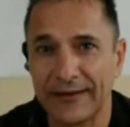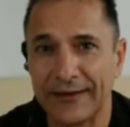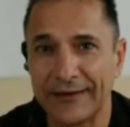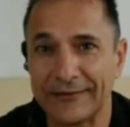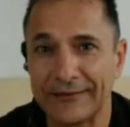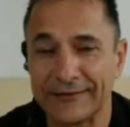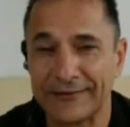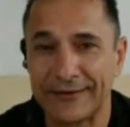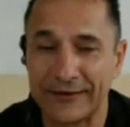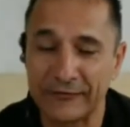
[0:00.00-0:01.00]
And
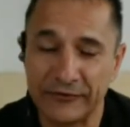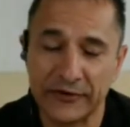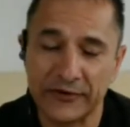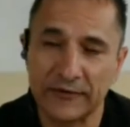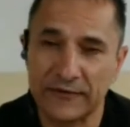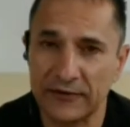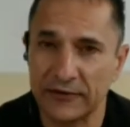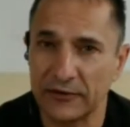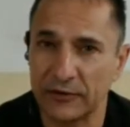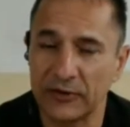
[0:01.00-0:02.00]
I love the fact that you
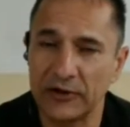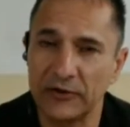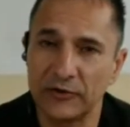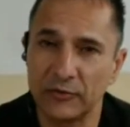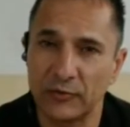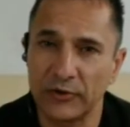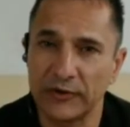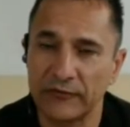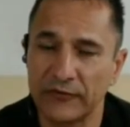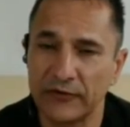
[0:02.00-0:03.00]
said, you begin to
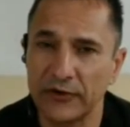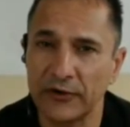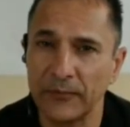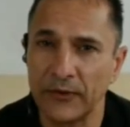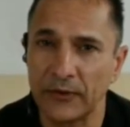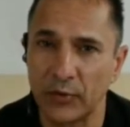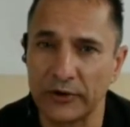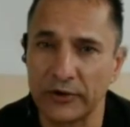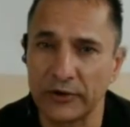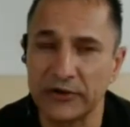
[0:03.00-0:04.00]
quantify
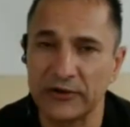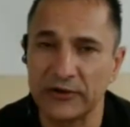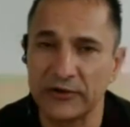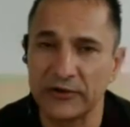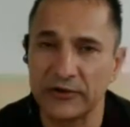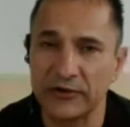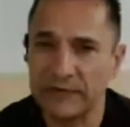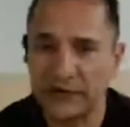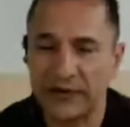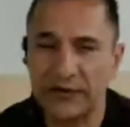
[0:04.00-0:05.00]
quantities, because
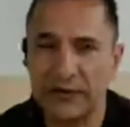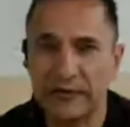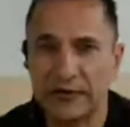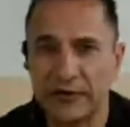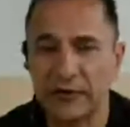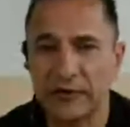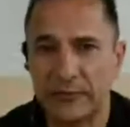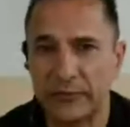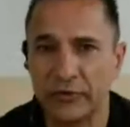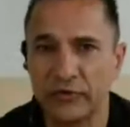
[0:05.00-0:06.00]
that's exactly the
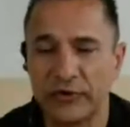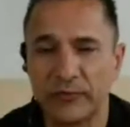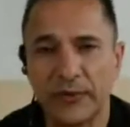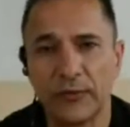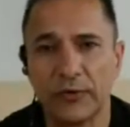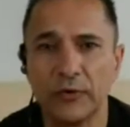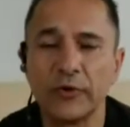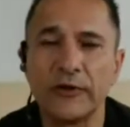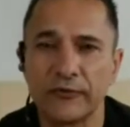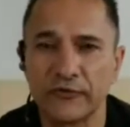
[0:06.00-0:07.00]
granular approach that people
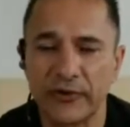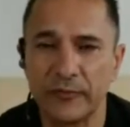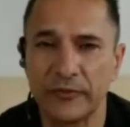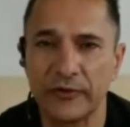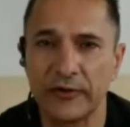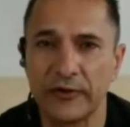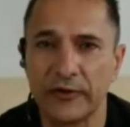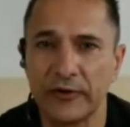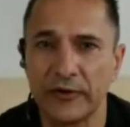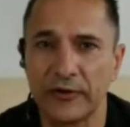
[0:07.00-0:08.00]
looking for something
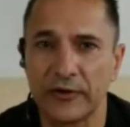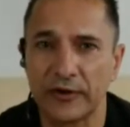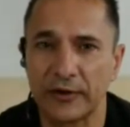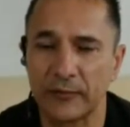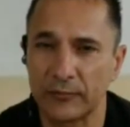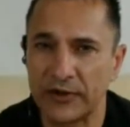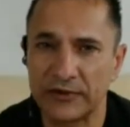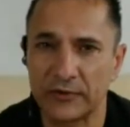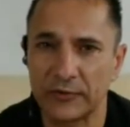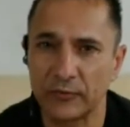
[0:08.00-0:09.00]

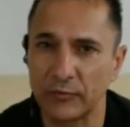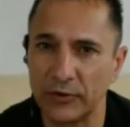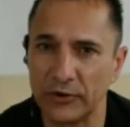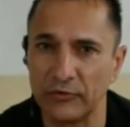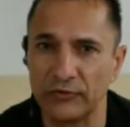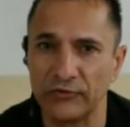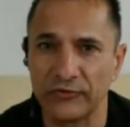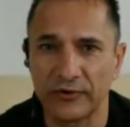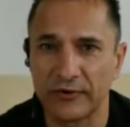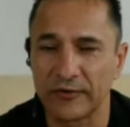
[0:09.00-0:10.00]
practical will use.
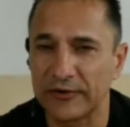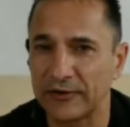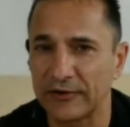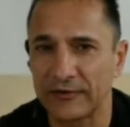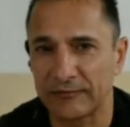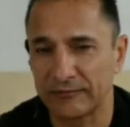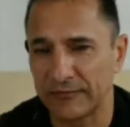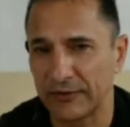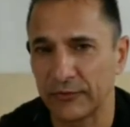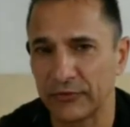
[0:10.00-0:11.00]
They
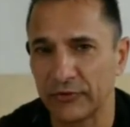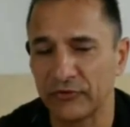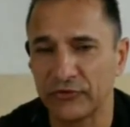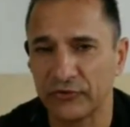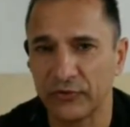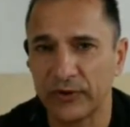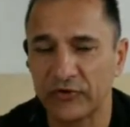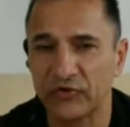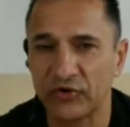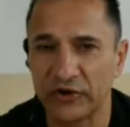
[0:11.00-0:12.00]
won't use so
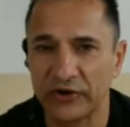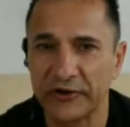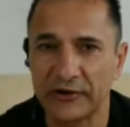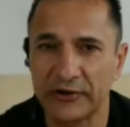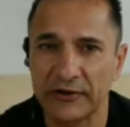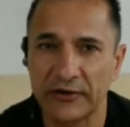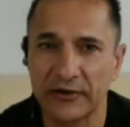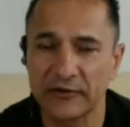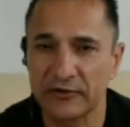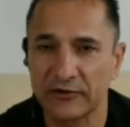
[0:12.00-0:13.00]
much generic
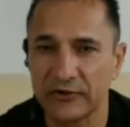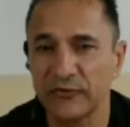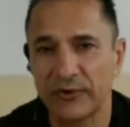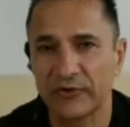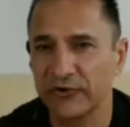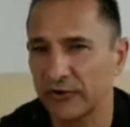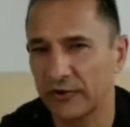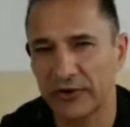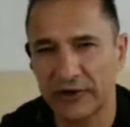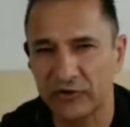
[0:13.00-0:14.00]
terms because they know
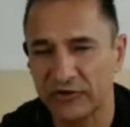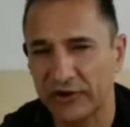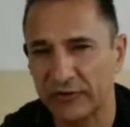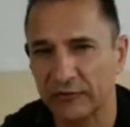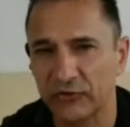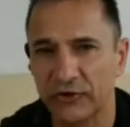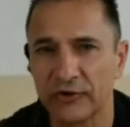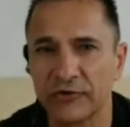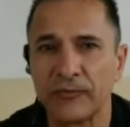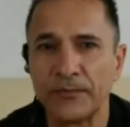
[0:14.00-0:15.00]
they're going to get generic
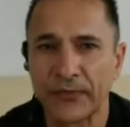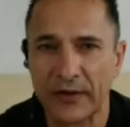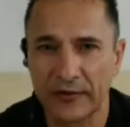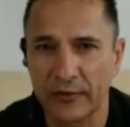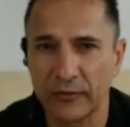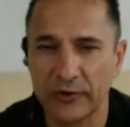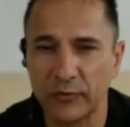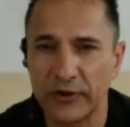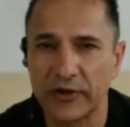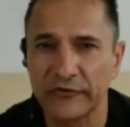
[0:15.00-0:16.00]
results. They want a
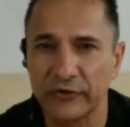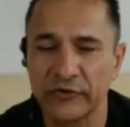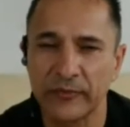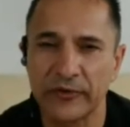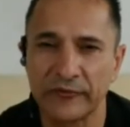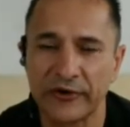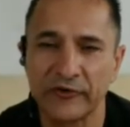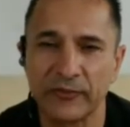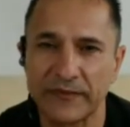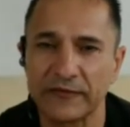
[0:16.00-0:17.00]
quick answer to something very
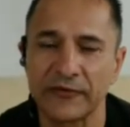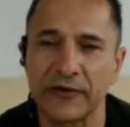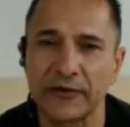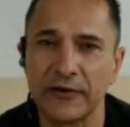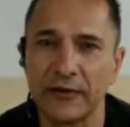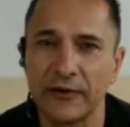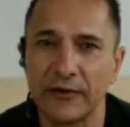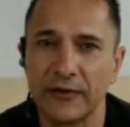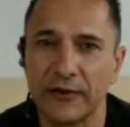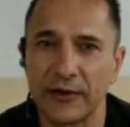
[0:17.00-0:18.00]
specific.
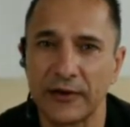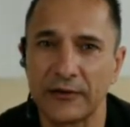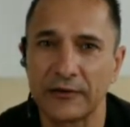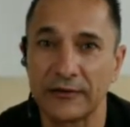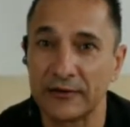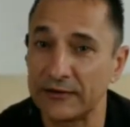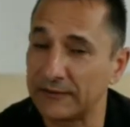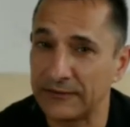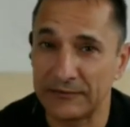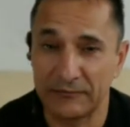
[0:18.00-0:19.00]
And
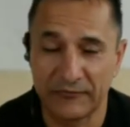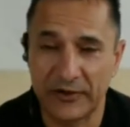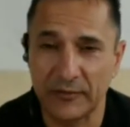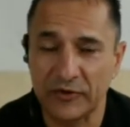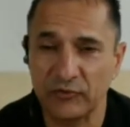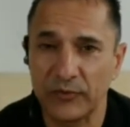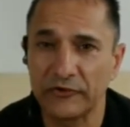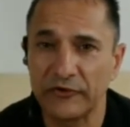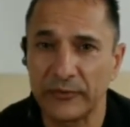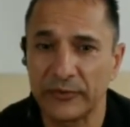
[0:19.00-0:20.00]
it very much
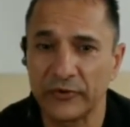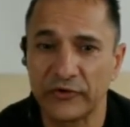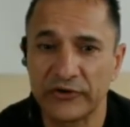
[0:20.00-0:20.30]
mirrors the approach